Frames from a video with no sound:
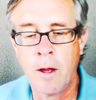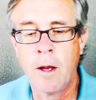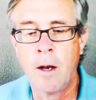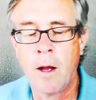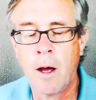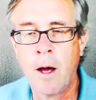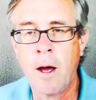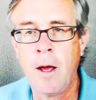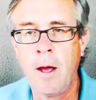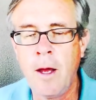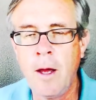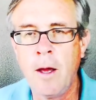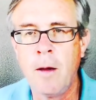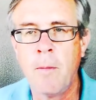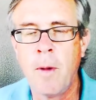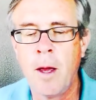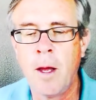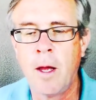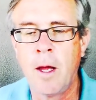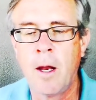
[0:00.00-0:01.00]
then I
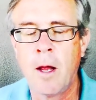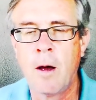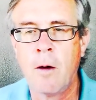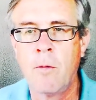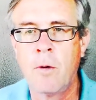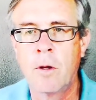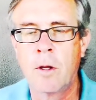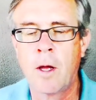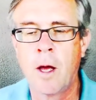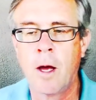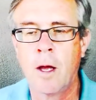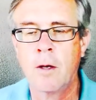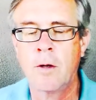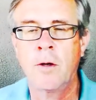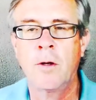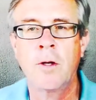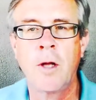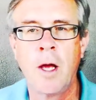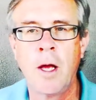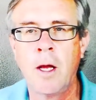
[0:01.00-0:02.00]
am hanging out with God,
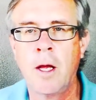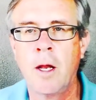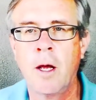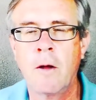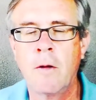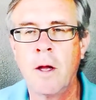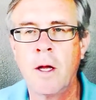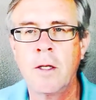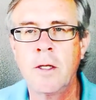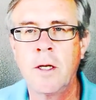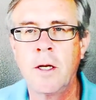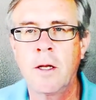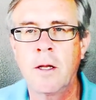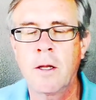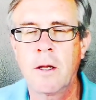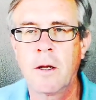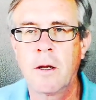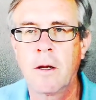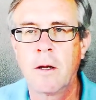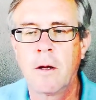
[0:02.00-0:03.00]
just hanging out. That's it.
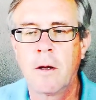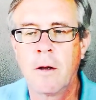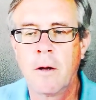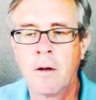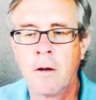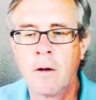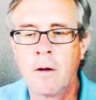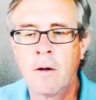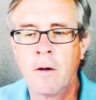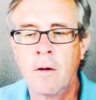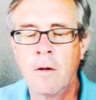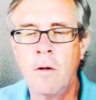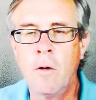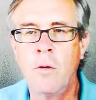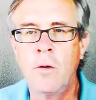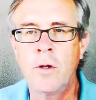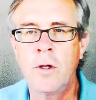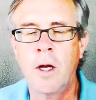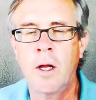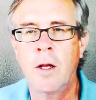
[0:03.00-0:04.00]

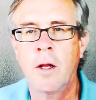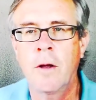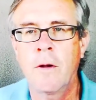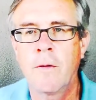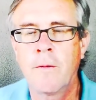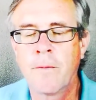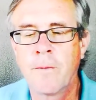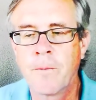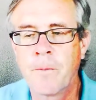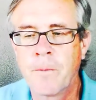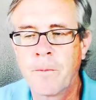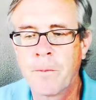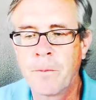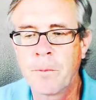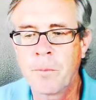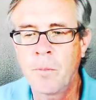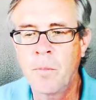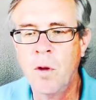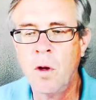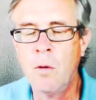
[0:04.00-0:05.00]
No agenda.
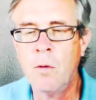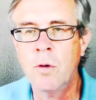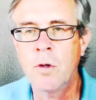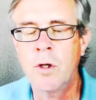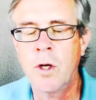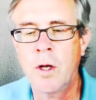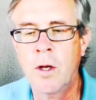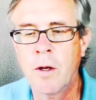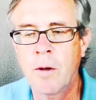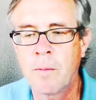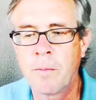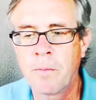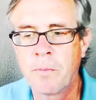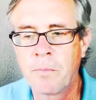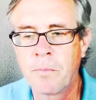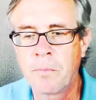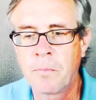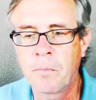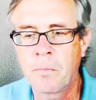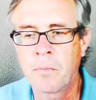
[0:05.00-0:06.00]
No agenda.
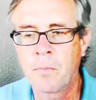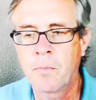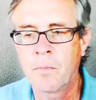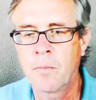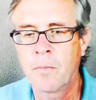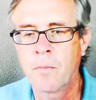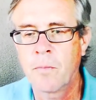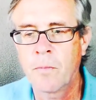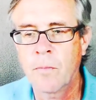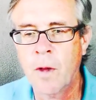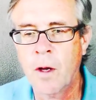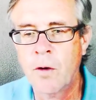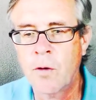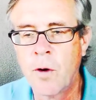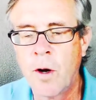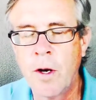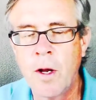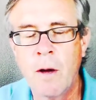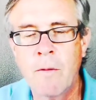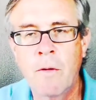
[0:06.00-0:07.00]
Not
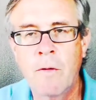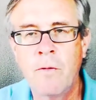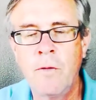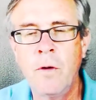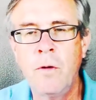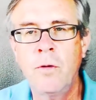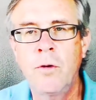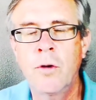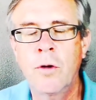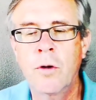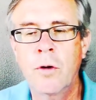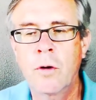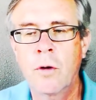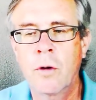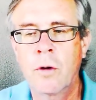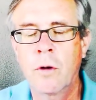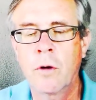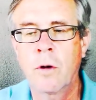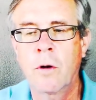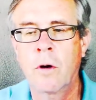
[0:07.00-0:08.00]
trying to have a future
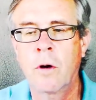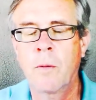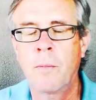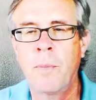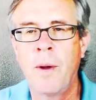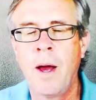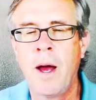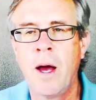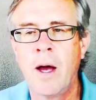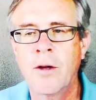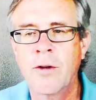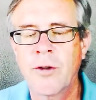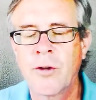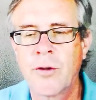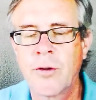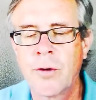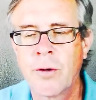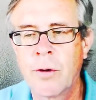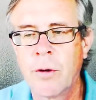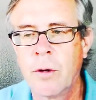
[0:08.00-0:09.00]
or a
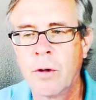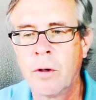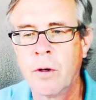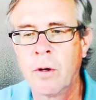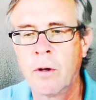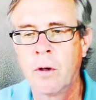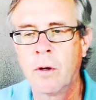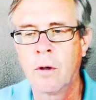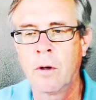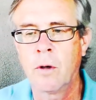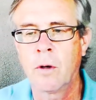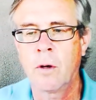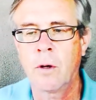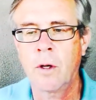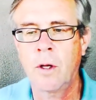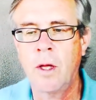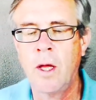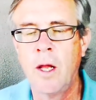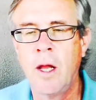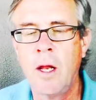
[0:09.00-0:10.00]
past,
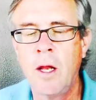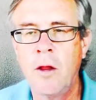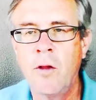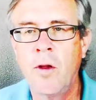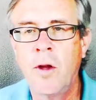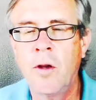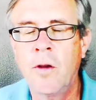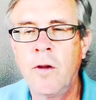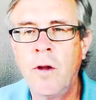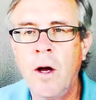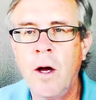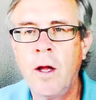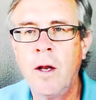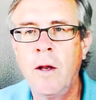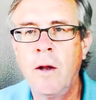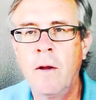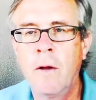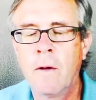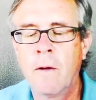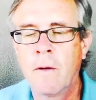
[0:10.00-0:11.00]
get anything
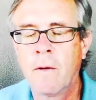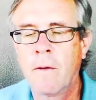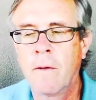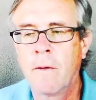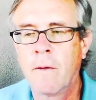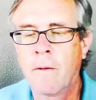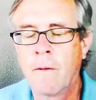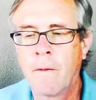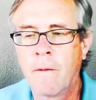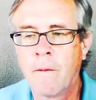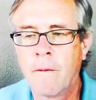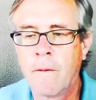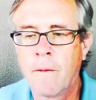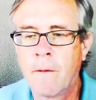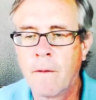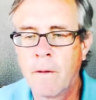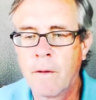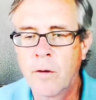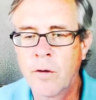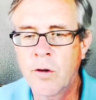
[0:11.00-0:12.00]
done,
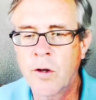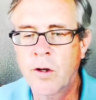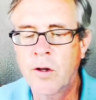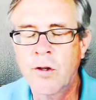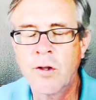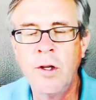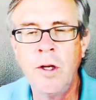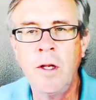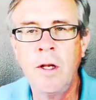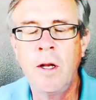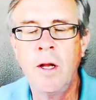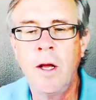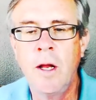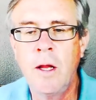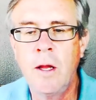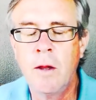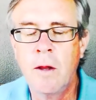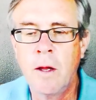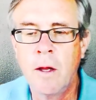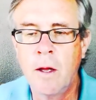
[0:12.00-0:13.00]
succeed at
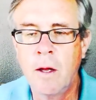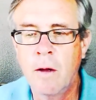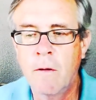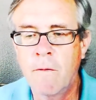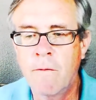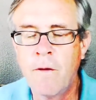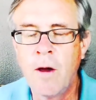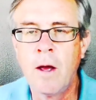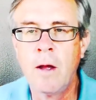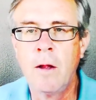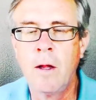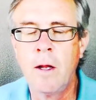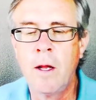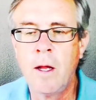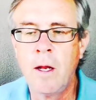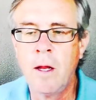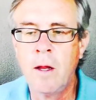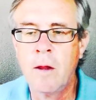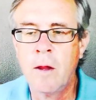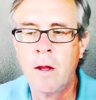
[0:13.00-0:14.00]
anything, fail
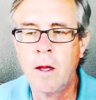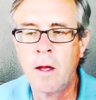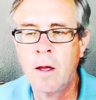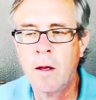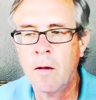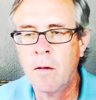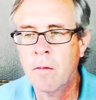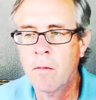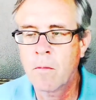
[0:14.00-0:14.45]
at anything.